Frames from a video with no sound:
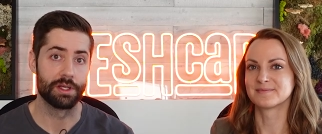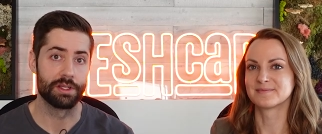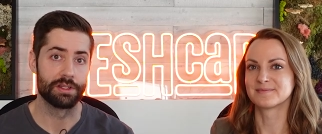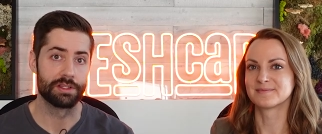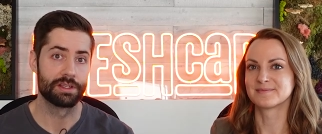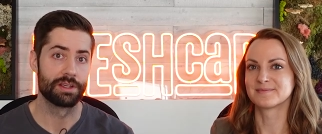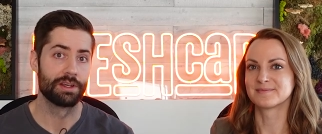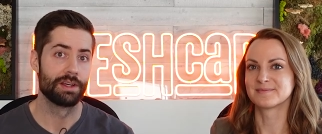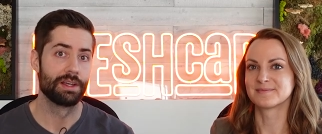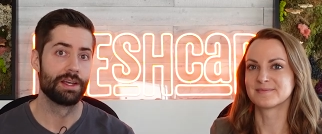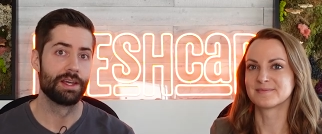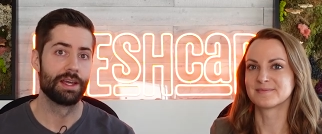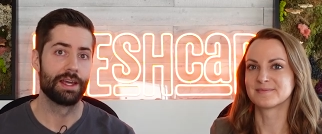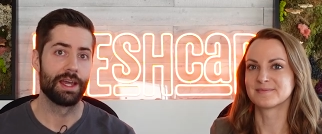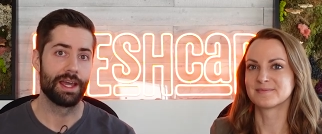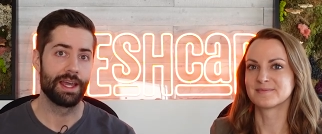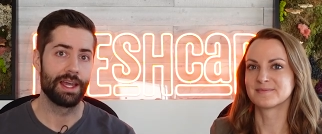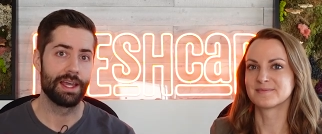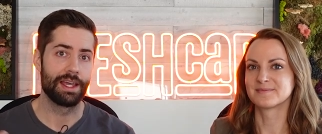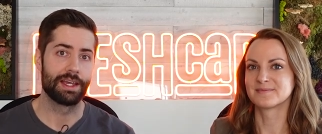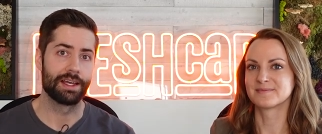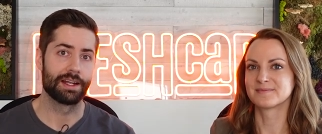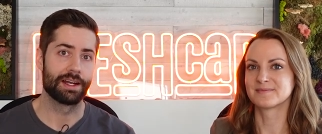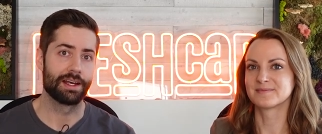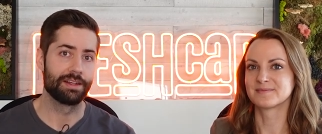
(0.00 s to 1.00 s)
Speaker 1: is,
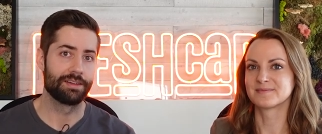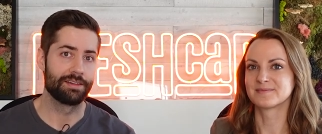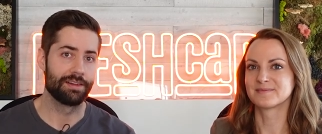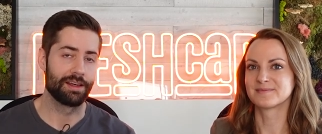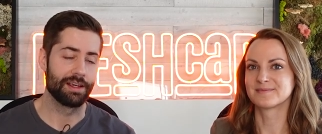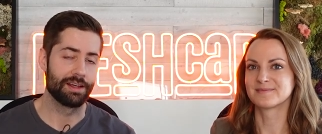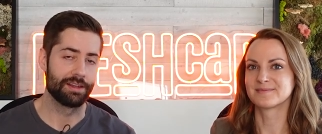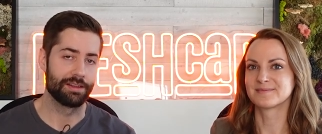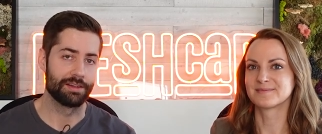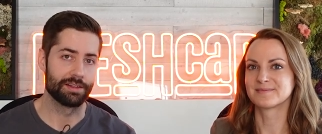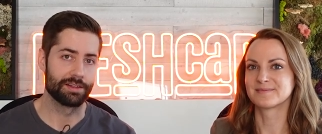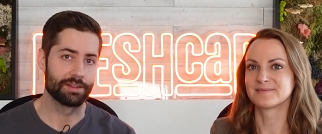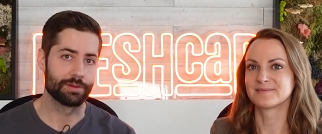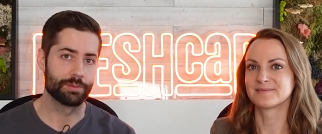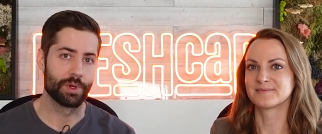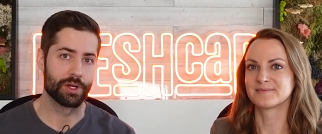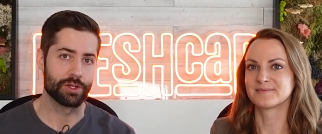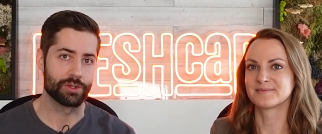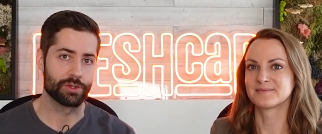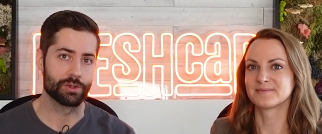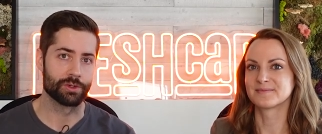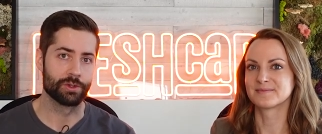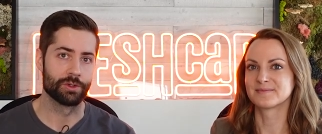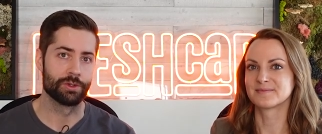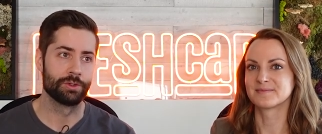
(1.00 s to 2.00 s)
hey, can I take this
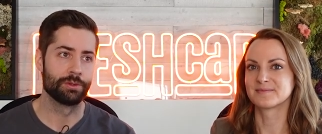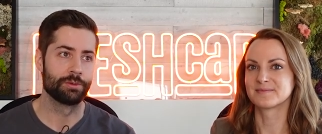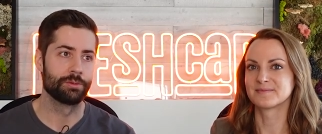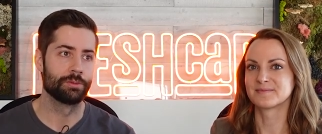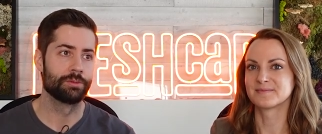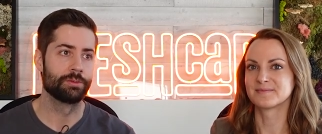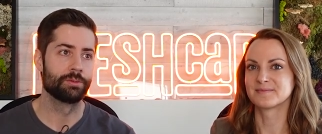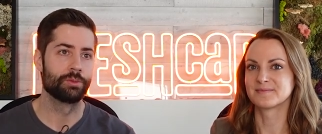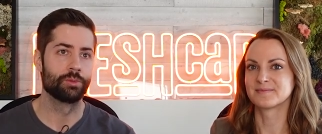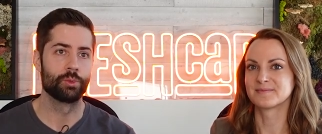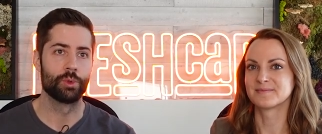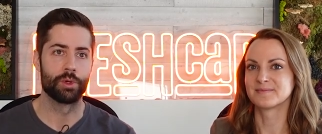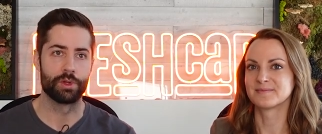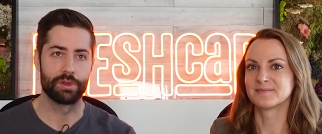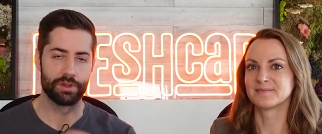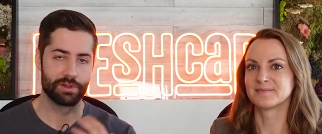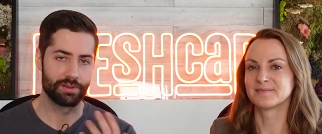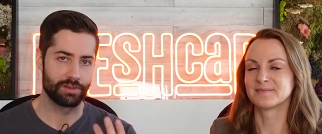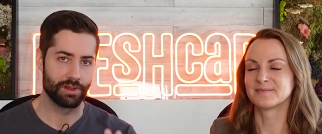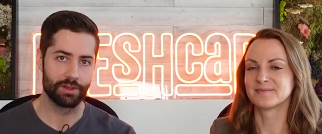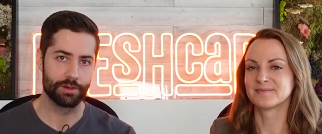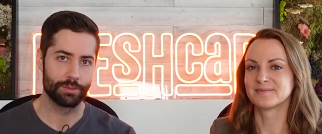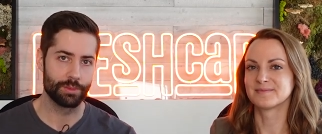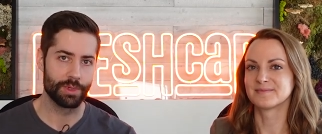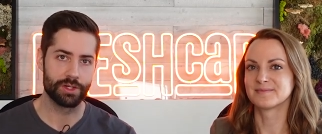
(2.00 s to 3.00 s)
mushroom with this
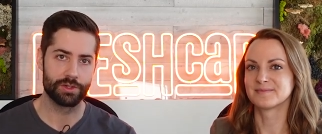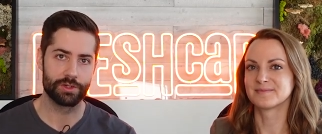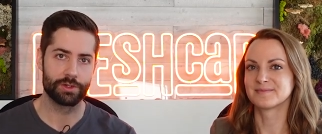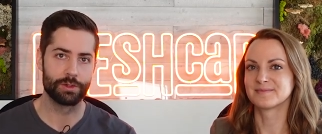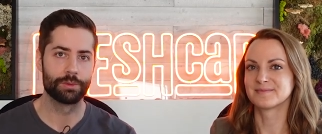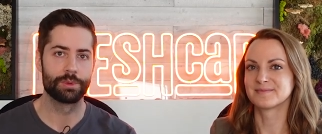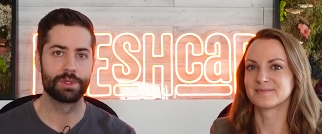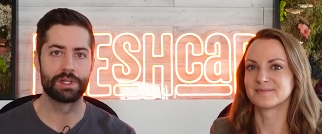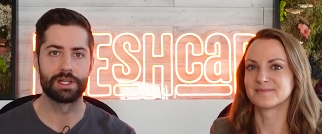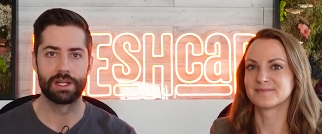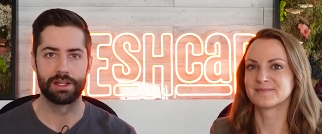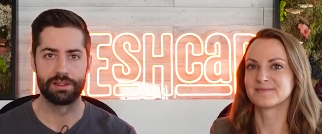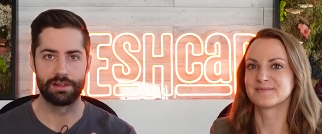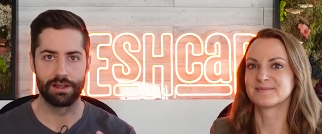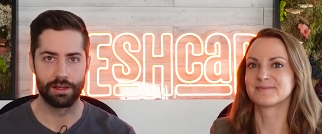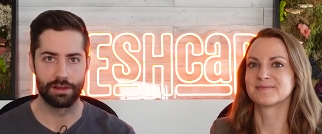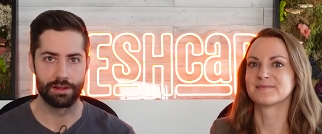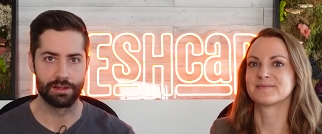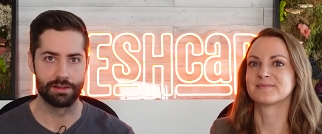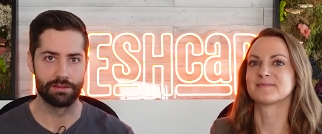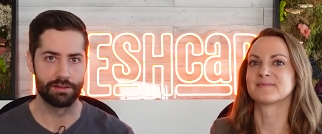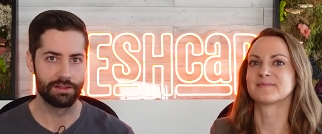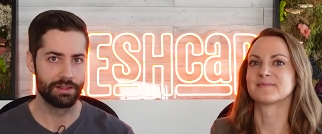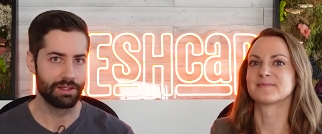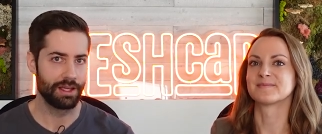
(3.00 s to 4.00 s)
other mushroom, or can I take
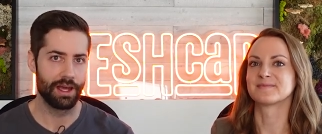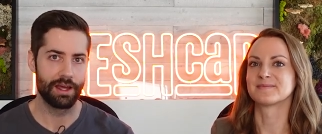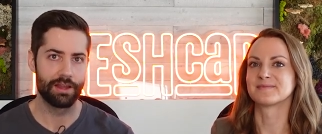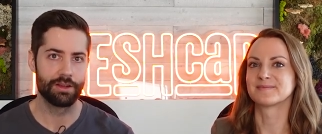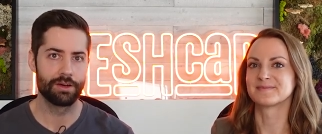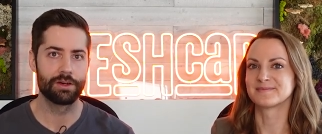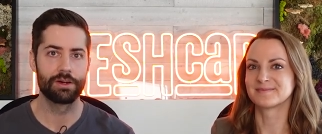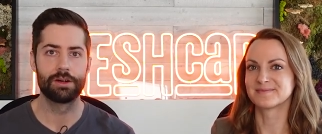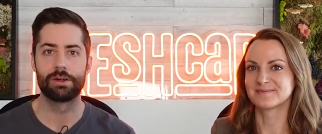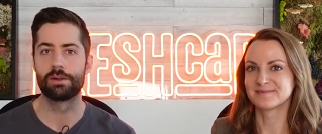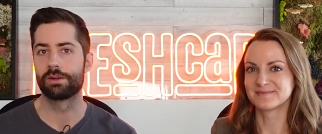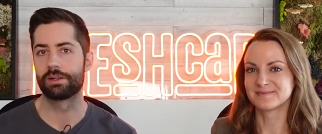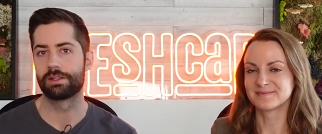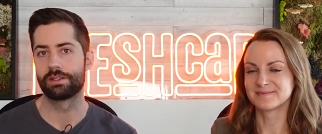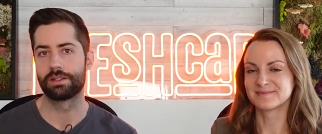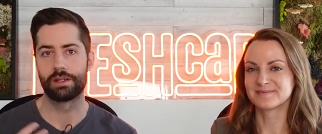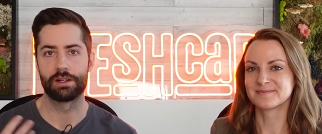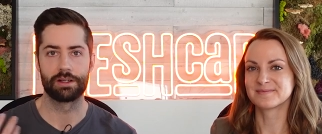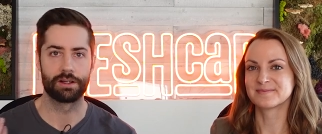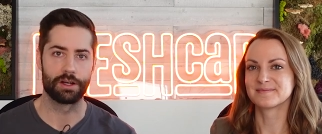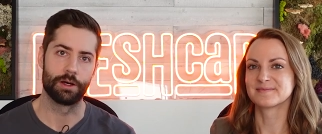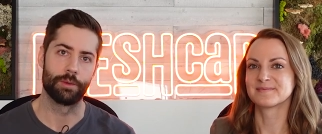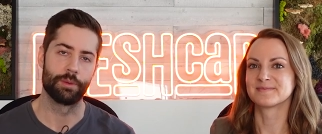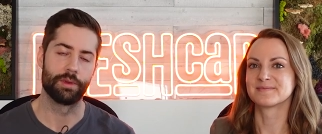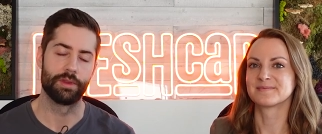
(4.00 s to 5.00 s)
things together, or is that a
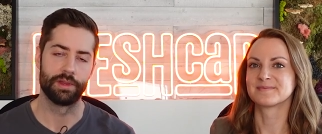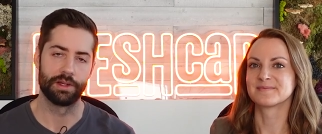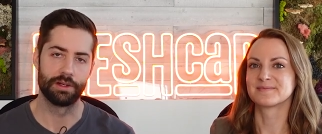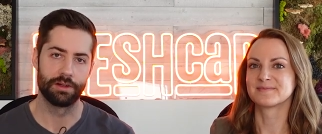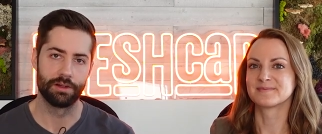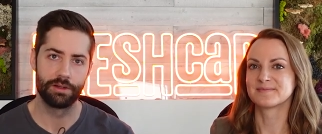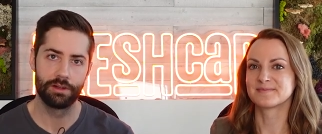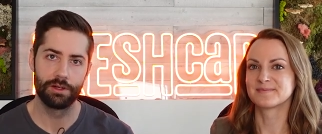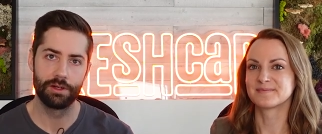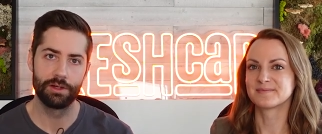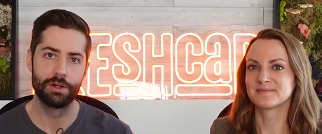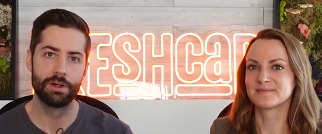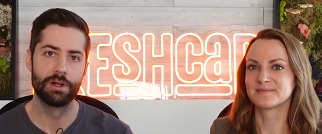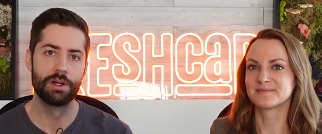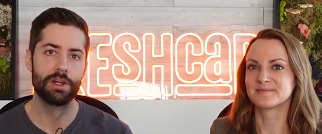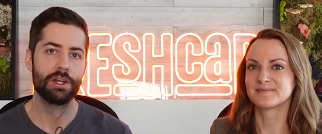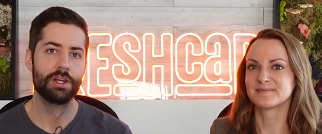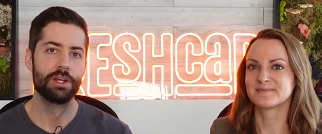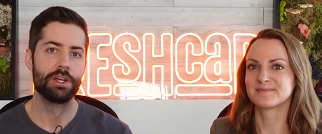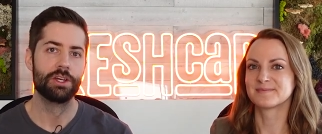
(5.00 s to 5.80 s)
common thing to do?